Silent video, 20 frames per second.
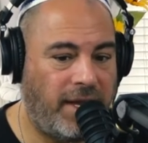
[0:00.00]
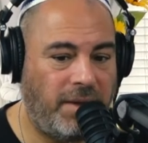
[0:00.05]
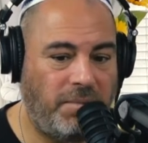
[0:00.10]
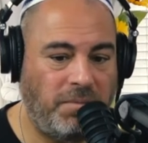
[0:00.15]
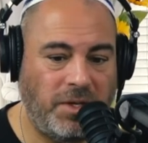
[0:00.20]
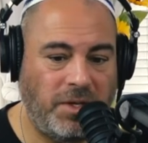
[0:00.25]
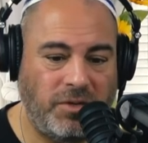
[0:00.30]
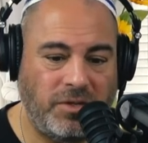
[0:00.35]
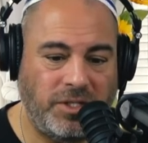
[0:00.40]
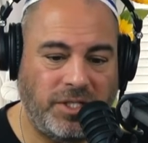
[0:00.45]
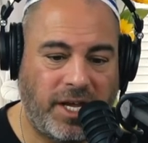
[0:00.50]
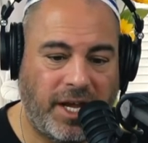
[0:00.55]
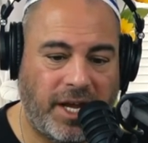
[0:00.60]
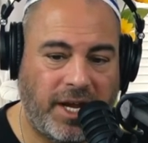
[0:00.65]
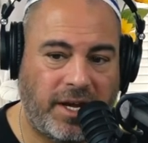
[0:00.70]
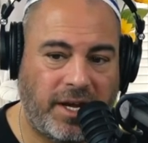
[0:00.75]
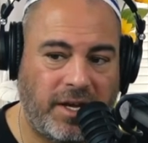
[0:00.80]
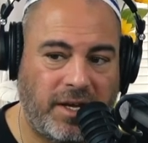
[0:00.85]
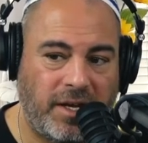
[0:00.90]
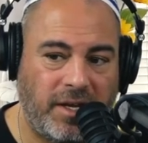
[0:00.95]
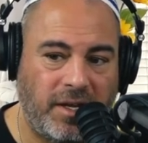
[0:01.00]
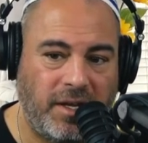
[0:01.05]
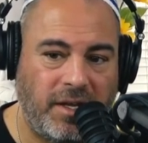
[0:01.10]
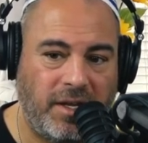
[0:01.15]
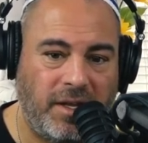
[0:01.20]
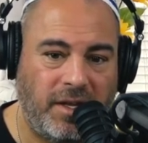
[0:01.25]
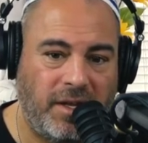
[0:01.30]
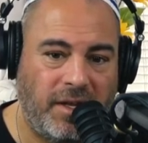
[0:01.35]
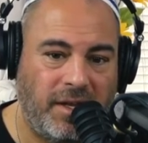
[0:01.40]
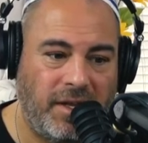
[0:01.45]
music,
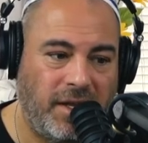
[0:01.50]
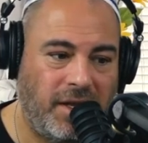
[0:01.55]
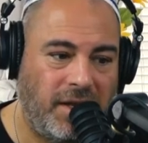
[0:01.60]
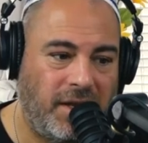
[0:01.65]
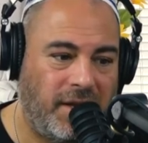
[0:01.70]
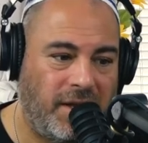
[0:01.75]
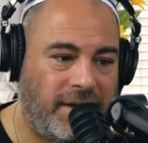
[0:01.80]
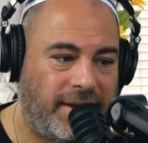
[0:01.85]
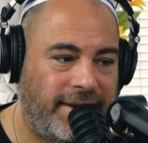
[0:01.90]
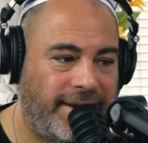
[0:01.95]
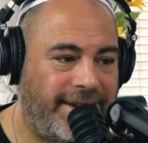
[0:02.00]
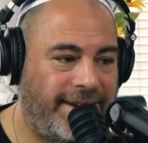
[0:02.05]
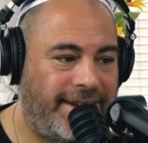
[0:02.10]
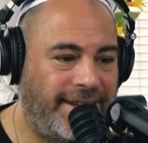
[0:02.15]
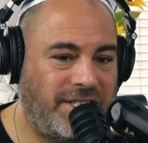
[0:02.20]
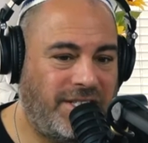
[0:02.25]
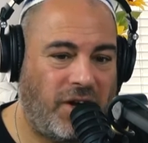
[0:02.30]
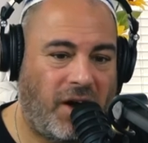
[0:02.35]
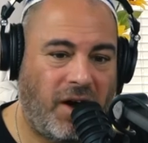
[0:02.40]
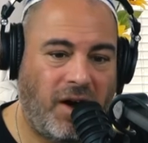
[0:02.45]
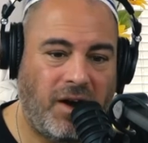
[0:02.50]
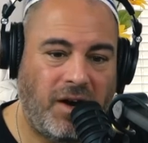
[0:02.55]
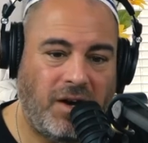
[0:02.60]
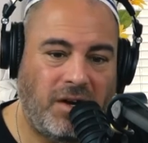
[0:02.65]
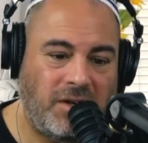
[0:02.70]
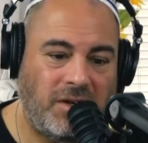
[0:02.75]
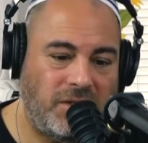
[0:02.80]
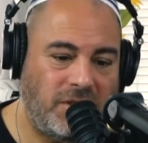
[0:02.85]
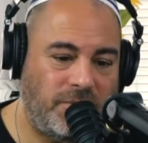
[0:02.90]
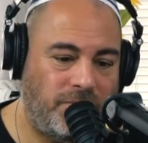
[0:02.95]

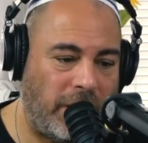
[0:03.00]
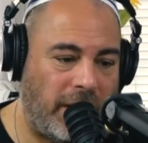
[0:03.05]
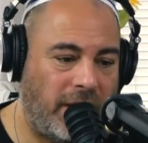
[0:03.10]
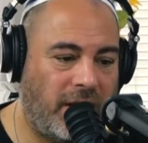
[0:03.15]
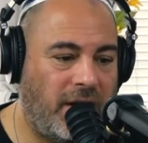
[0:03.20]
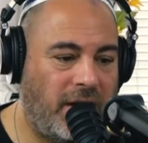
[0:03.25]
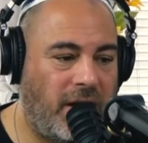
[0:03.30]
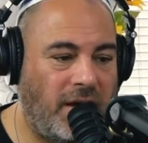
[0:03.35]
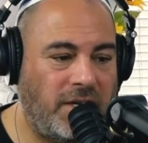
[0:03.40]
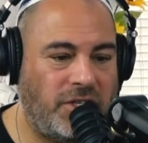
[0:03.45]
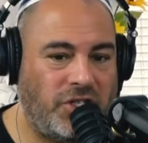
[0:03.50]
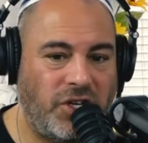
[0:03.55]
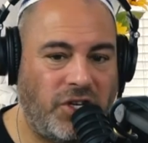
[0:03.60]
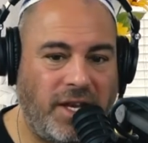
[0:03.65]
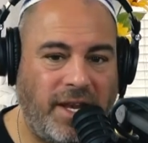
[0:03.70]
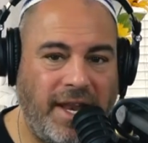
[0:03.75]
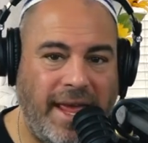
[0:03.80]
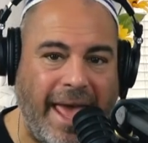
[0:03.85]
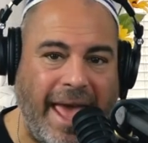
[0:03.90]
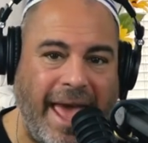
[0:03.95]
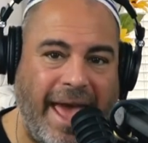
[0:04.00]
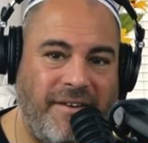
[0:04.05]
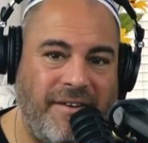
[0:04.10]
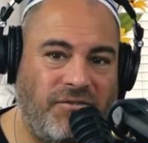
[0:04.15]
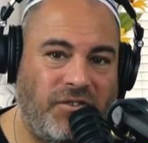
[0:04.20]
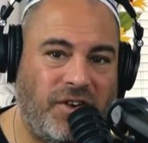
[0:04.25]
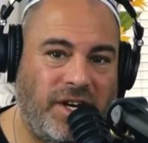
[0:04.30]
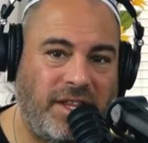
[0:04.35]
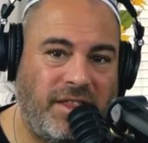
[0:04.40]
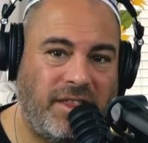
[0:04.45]
guitars, percussion,
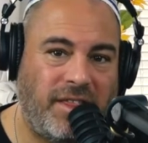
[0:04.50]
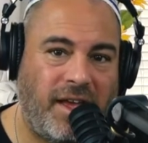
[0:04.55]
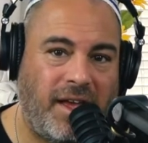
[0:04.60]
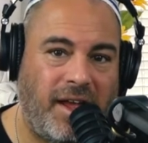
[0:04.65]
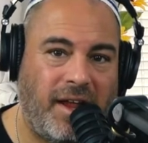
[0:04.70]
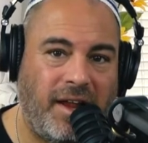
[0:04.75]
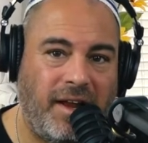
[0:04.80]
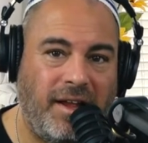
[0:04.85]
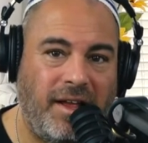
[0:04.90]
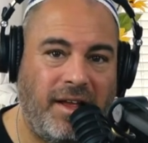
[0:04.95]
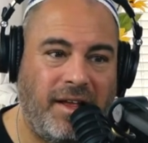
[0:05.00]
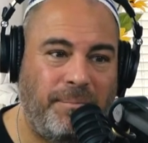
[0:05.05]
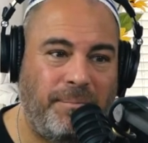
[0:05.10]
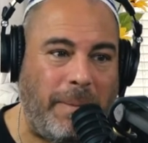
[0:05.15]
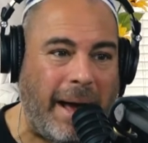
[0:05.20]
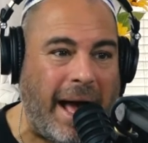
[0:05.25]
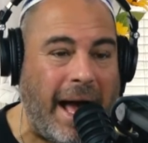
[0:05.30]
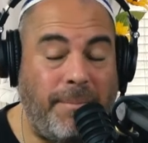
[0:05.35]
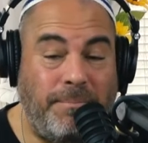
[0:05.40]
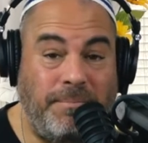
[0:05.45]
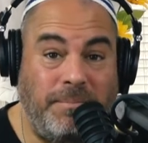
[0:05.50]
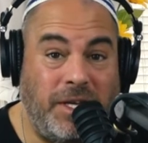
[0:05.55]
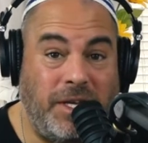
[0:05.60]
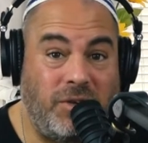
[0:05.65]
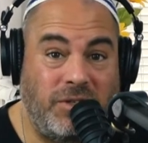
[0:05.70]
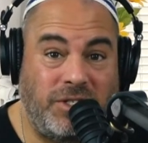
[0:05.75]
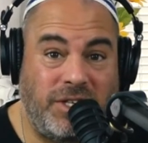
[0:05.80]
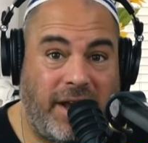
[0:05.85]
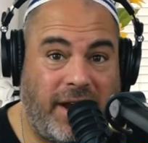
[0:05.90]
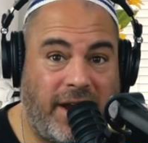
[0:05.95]
everything. Pop
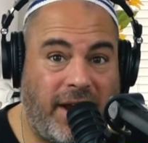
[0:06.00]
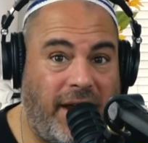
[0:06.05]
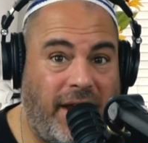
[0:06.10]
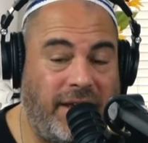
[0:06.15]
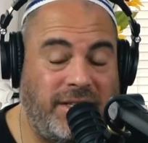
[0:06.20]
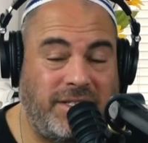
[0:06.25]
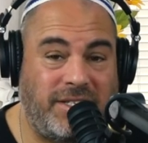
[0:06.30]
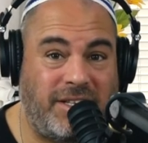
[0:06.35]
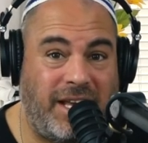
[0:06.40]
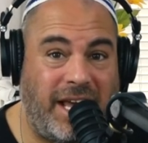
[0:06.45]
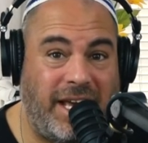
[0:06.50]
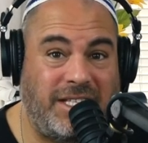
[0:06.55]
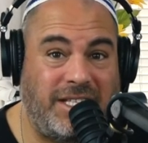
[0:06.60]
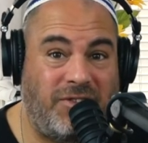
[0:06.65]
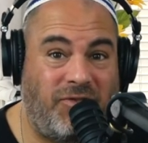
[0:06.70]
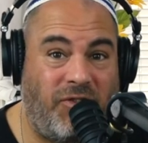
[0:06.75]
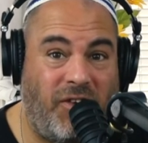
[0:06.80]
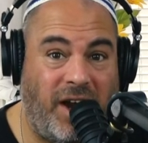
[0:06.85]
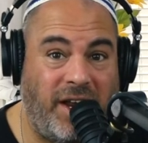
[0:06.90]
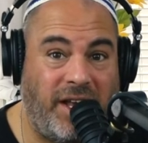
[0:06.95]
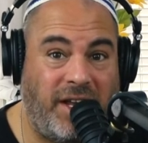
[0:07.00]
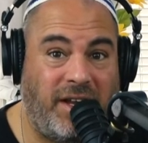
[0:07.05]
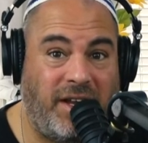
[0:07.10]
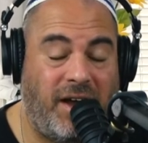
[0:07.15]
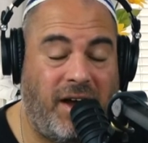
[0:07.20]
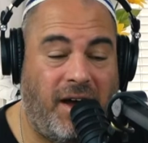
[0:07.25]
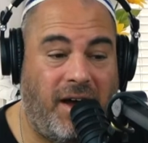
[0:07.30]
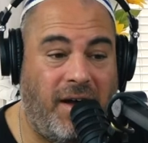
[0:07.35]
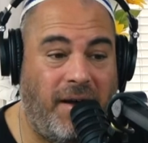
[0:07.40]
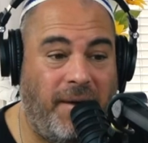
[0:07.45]
music, it's funny.
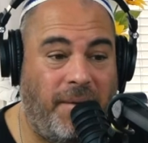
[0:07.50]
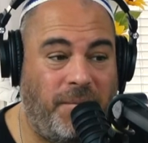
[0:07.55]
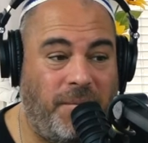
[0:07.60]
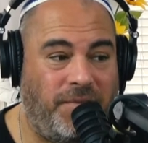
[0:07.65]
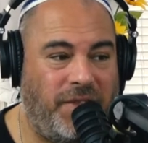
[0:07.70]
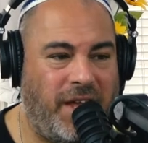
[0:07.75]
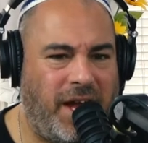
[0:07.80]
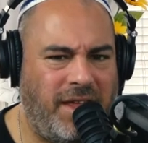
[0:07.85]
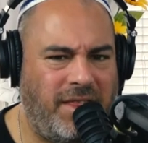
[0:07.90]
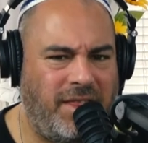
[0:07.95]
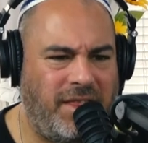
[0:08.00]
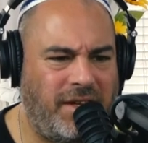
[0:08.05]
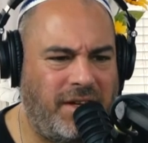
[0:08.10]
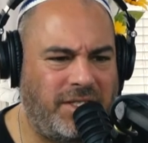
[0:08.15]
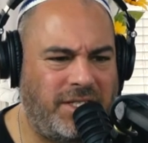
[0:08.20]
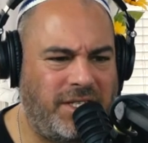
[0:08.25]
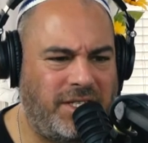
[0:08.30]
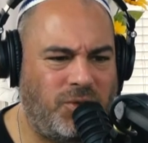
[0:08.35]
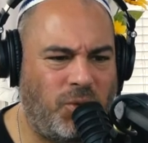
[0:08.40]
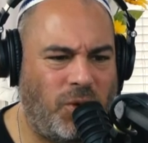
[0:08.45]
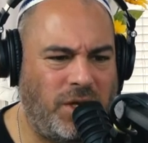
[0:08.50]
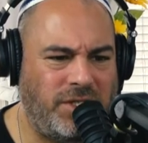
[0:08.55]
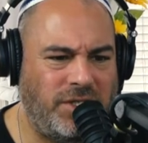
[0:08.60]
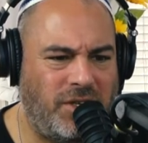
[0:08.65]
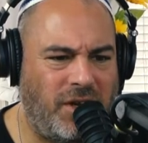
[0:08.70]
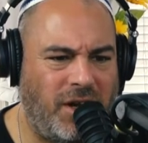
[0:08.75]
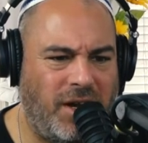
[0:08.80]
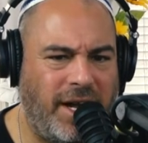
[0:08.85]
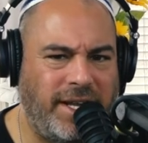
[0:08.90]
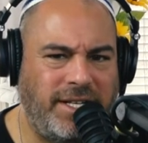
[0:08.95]
There's this one
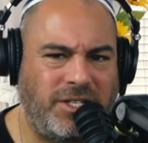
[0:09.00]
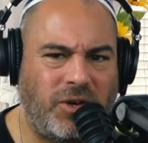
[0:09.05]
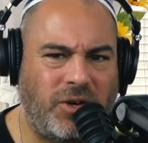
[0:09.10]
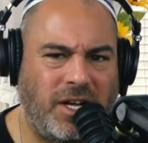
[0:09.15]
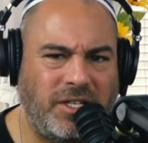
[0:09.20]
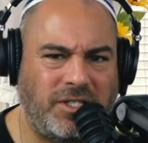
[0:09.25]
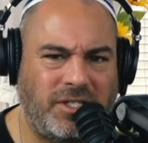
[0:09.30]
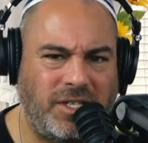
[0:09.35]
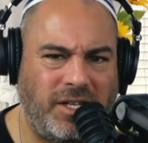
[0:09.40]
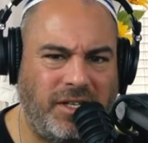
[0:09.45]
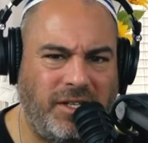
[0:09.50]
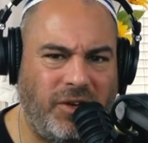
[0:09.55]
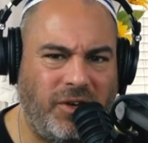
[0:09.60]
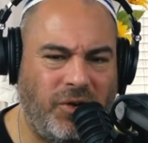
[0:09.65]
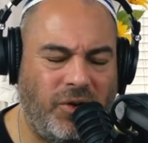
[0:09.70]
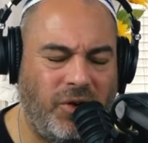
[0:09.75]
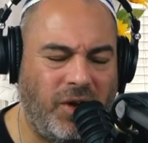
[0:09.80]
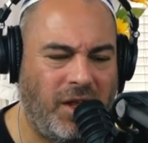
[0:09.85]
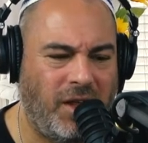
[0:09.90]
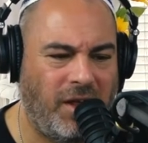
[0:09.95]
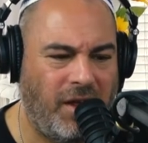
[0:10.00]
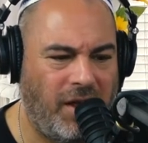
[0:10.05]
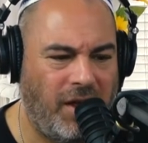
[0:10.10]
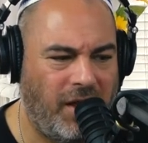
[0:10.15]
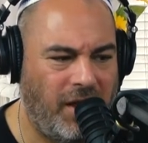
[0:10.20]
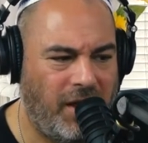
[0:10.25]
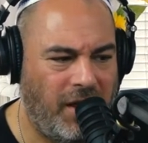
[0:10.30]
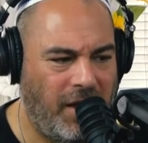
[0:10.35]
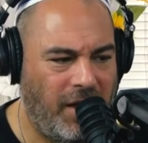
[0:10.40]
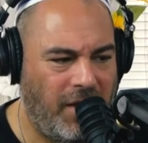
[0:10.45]
song, I Trusted You,
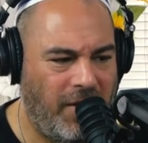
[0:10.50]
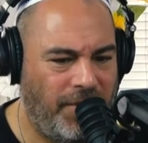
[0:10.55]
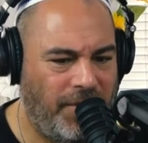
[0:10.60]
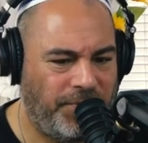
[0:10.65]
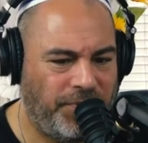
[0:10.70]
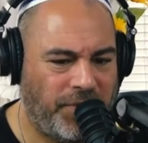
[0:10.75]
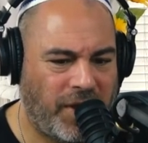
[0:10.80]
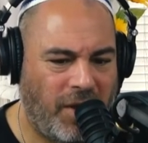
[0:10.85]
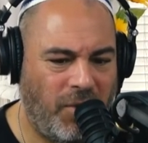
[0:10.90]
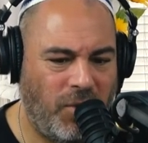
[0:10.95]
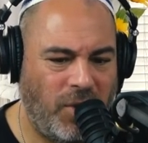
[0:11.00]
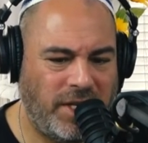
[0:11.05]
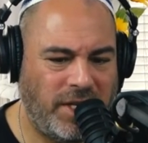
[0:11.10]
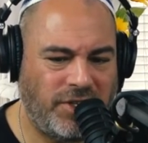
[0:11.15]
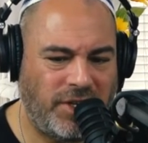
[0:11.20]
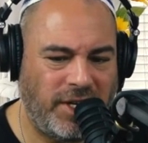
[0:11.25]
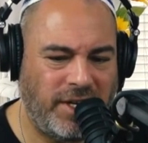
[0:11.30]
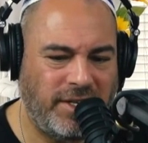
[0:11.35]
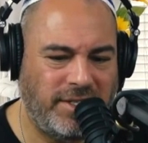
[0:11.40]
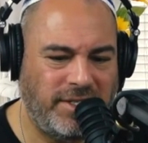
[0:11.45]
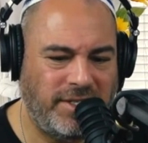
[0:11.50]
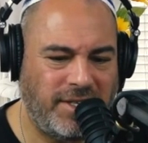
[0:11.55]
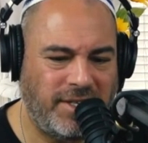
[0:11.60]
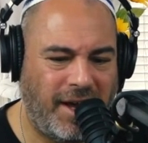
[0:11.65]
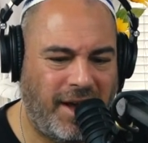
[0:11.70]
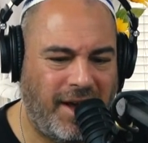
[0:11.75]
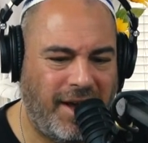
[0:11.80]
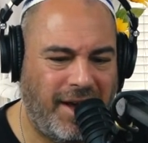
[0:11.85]
which is